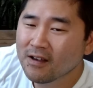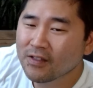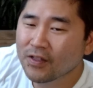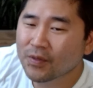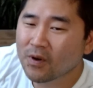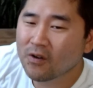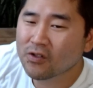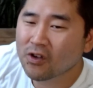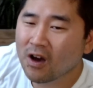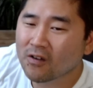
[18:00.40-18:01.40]
the throat
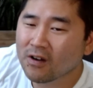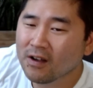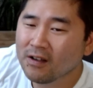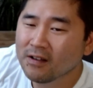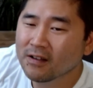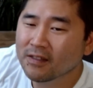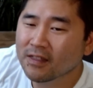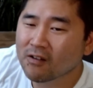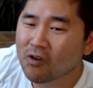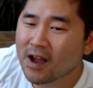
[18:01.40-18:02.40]
chakra,
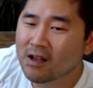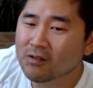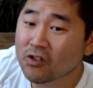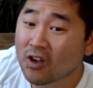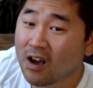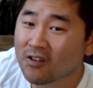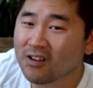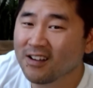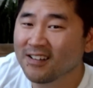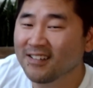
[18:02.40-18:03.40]
the crown
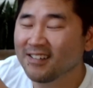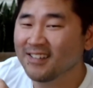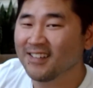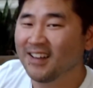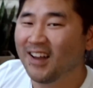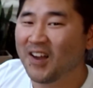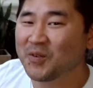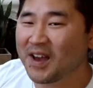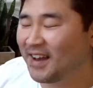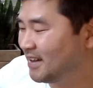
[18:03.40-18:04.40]
chakra,
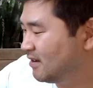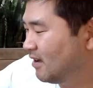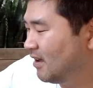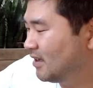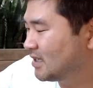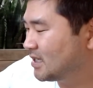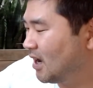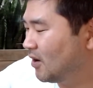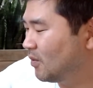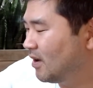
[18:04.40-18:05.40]
okay?
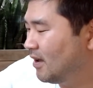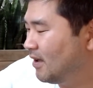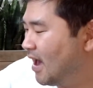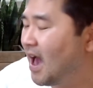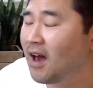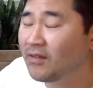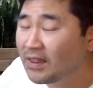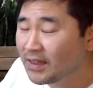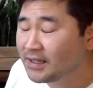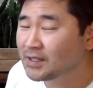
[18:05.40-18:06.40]
So
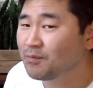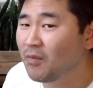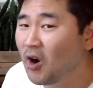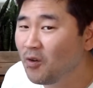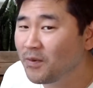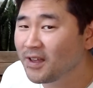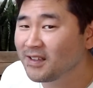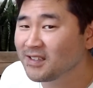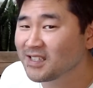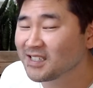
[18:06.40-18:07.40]
having these
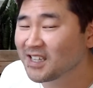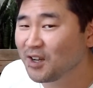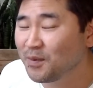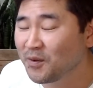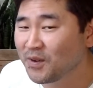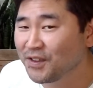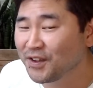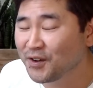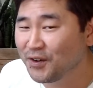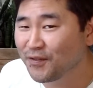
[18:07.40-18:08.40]
moments is going to be really
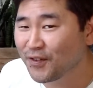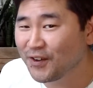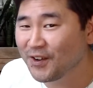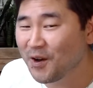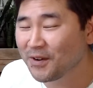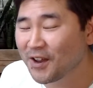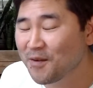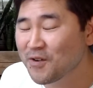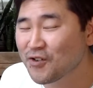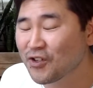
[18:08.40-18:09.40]
good for you, opening up
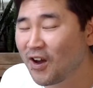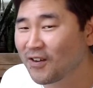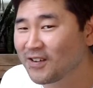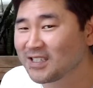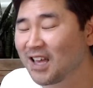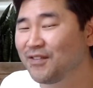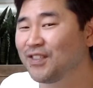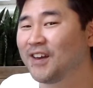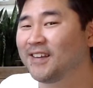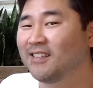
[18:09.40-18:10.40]
your chakras, having
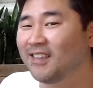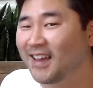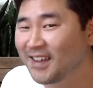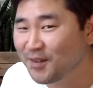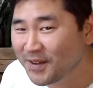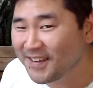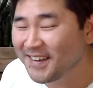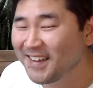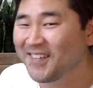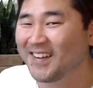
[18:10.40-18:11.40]
that alignment,
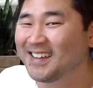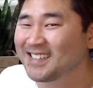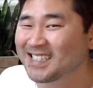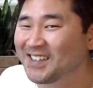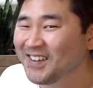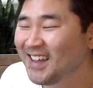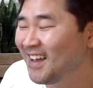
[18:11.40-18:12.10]
all right? So